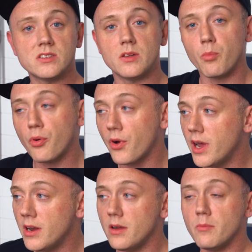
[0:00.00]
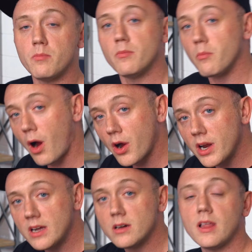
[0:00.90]
in print and
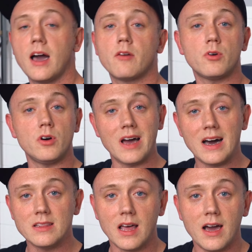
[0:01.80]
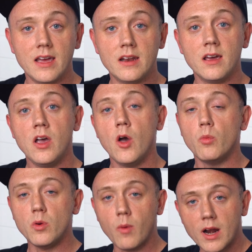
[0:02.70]
marketing collateral and online,
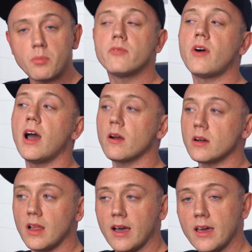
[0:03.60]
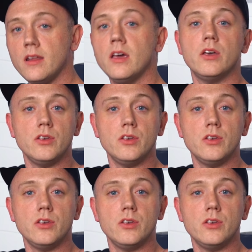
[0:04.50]
we want to provide our client,